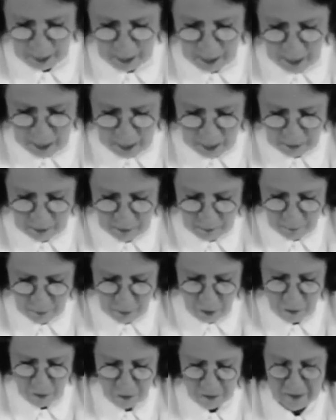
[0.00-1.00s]
And of
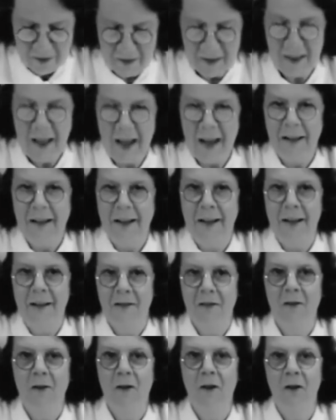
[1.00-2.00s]
course that is
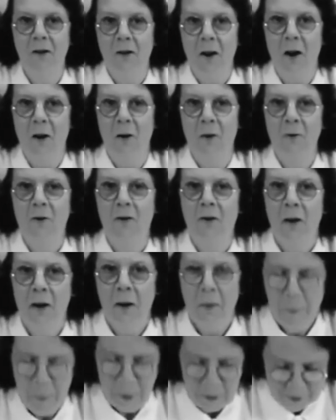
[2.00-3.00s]
good old
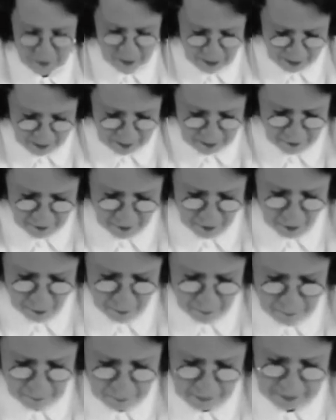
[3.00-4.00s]
potato
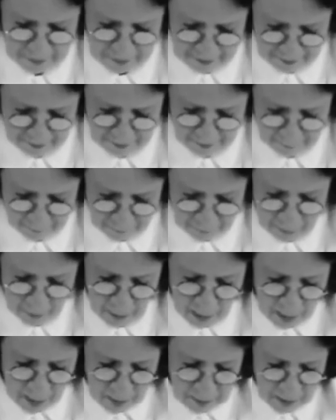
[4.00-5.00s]
peat.
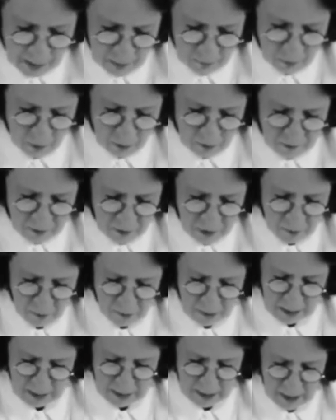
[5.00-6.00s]
Now not
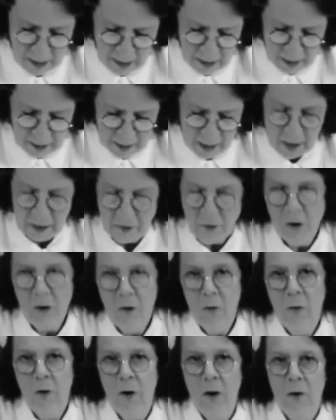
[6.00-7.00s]
only can you
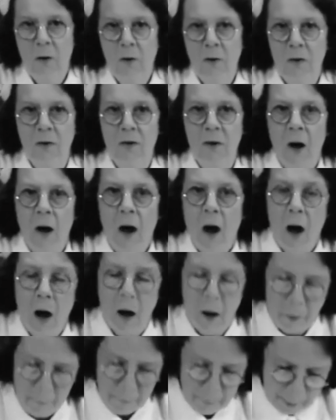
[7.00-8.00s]
use
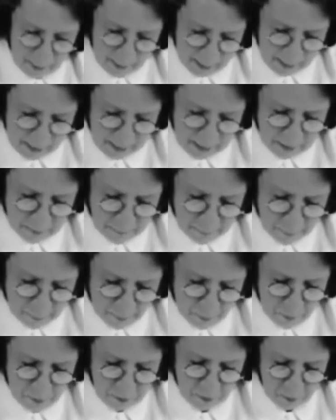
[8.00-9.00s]
plain
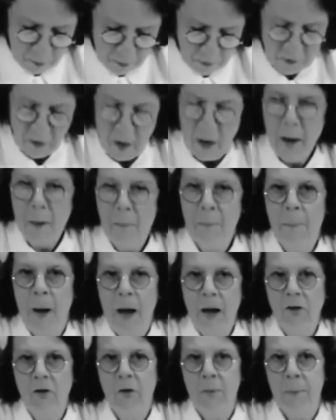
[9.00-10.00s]
boiled
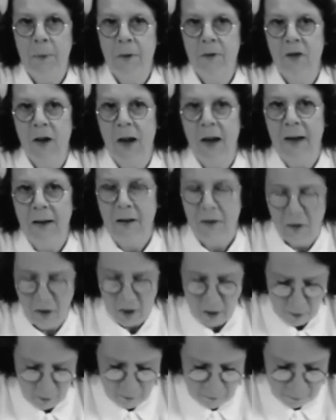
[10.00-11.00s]
mashed
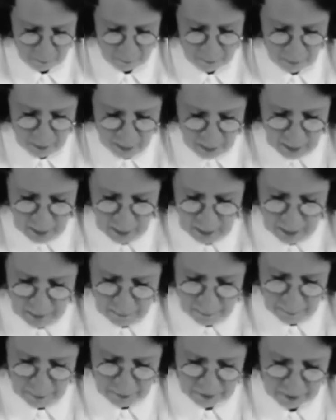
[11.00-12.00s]
potato in
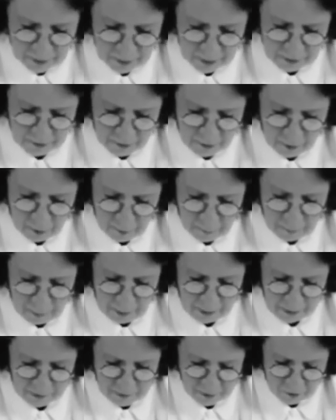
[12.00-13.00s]
potato
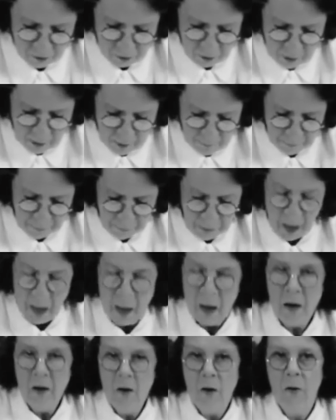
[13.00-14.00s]
pastry,
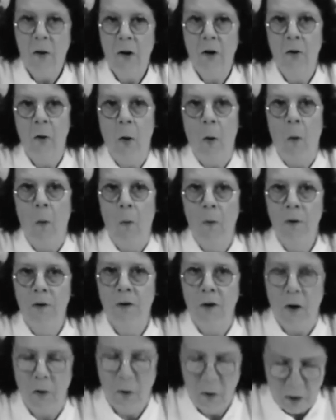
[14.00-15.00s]
you can
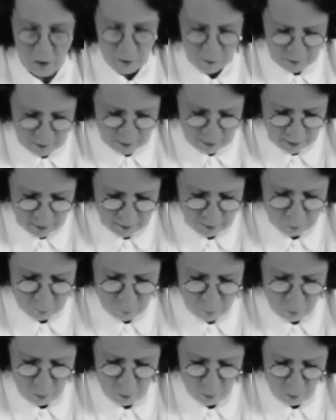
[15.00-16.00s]
also use it
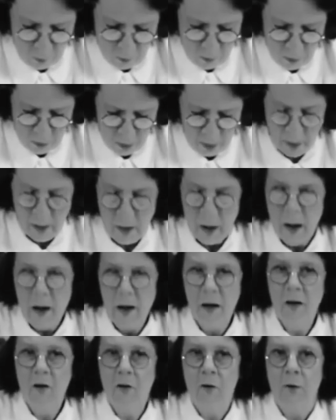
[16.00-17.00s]
raw
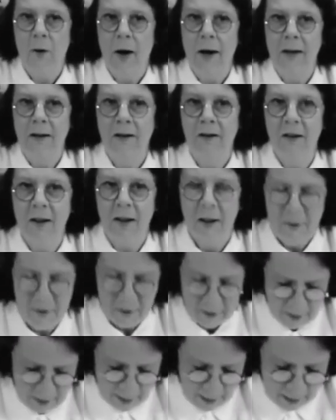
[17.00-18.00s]
and grated
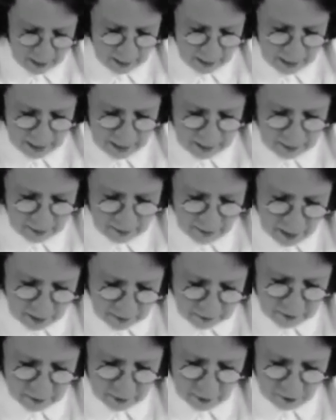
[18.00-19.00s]
in
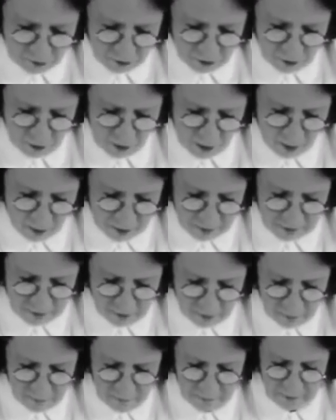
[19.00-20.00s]
such
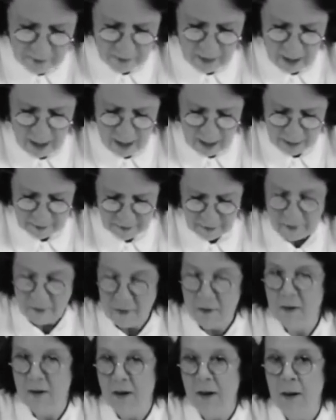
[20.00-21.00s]
items as
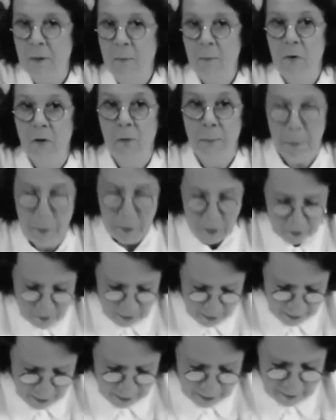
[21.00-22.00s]
steamed
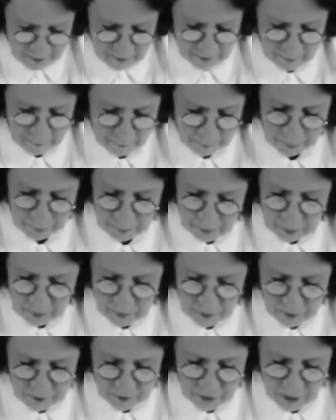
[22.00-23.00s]
puddings
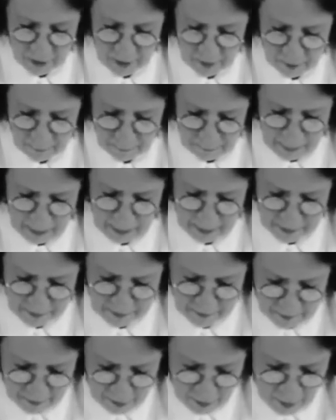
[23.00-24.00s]
to take the
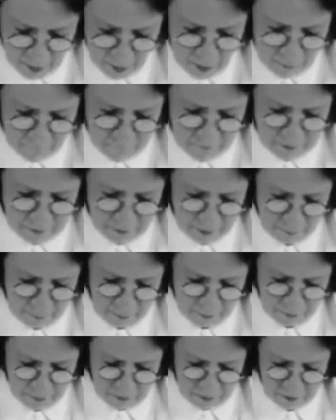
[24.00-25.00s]
place of some of
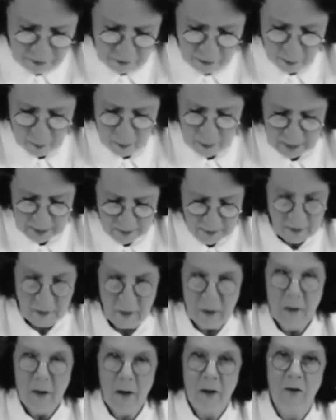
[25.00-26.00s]
the suet
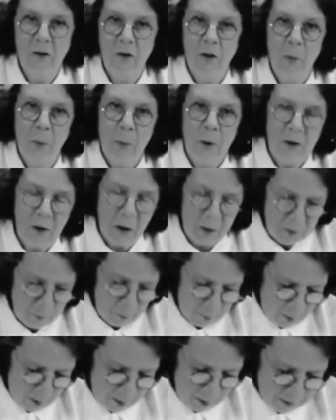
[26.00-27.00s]
that you would
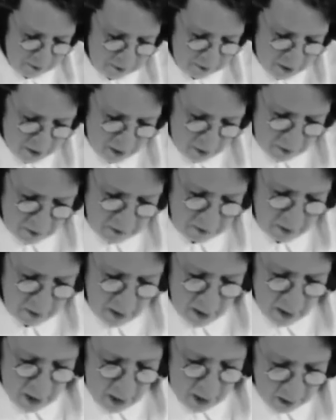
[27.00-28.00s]
otherwise use.
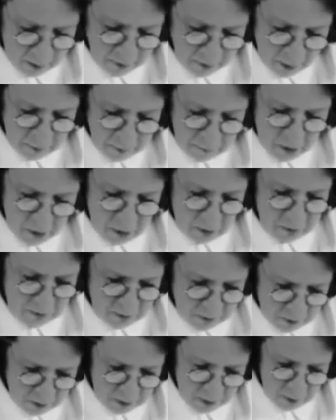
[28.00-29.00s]
And I'm going to
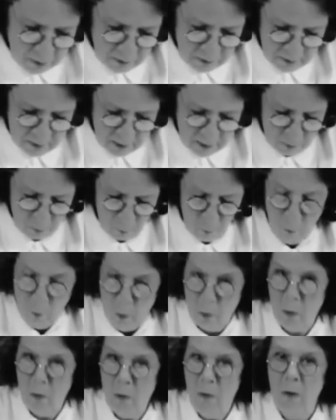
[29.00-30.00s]
use it
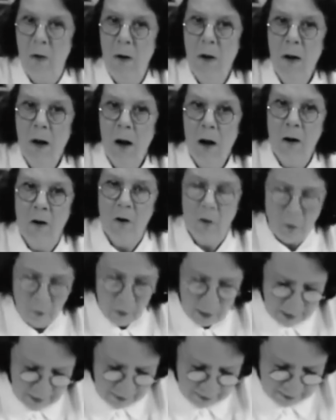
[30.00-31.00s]
raw and
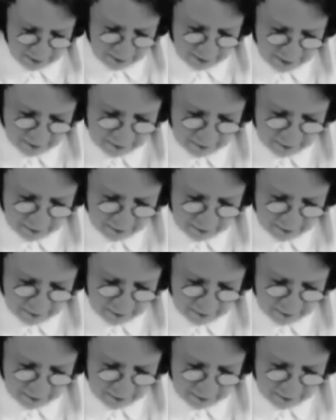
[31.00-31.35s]
grated